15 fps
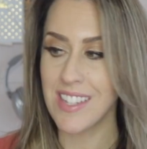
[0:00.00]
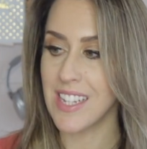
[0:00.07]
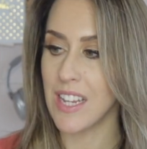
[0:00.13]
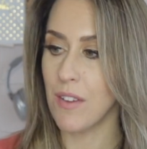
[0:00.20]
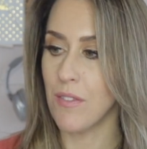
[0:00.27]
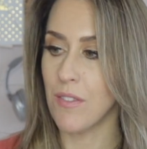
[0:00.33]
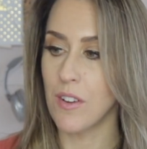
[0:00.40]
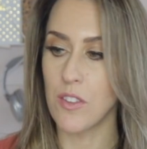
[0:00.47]

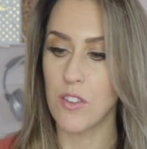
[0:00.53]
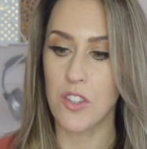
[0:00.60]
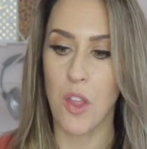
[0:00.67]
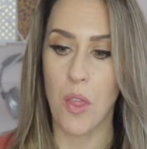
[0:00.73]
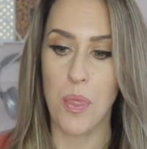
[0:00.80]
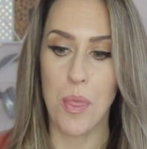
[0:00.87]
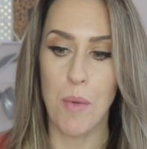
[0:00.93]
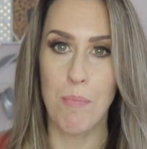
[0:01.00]
difference,
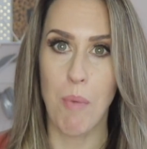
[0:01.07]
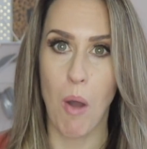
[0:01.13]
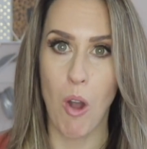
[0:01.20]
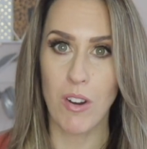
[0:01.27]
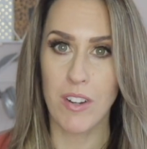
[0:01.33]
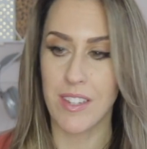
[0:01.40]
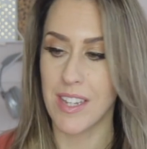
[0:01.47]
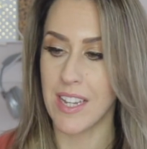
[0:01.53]
the
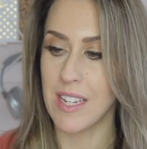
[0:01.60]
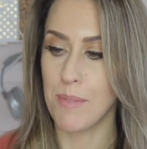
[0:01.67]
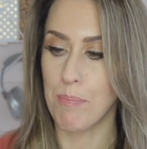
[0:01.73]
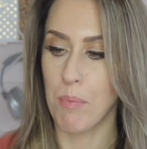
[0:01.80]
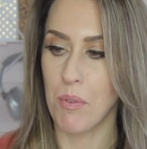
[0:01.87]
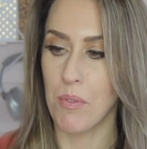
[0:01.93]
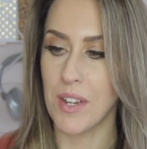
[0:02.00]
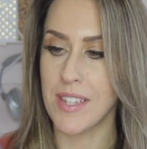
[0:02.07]
box is
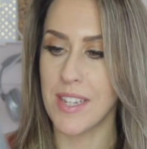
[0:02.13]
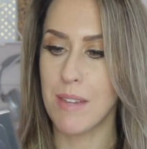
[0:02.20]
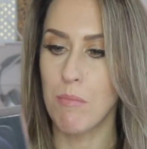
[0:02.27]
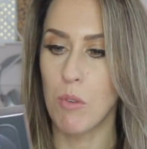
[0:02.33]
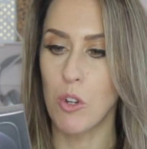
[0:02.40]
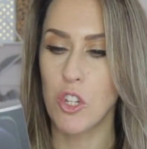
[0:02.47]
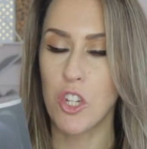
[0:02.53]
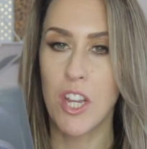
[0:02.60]
pretty
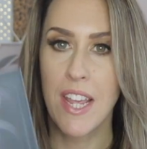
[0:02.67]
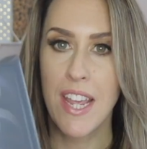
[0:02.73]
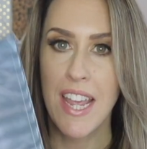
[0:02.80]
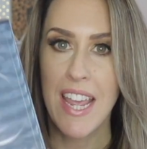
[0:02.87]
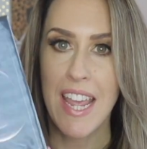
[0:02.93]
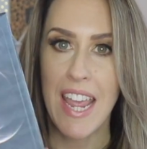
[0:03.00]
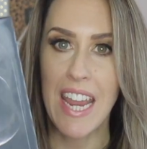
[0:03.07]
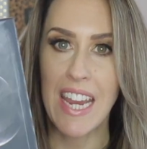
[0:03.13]
much
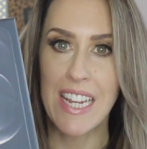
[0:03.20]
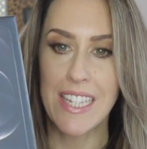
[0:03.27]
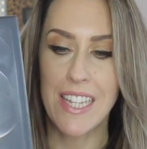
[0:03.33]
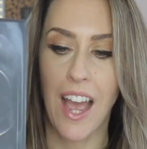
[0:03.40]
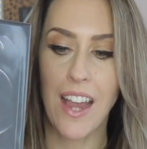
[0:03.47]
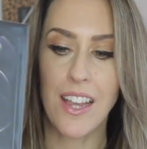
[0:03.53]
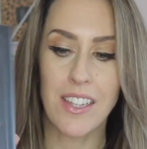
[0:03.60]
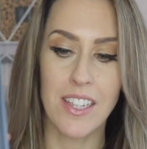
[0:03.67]

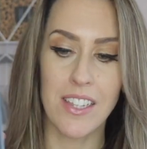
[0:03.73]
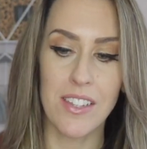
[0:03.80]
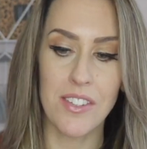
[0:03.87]
exactly the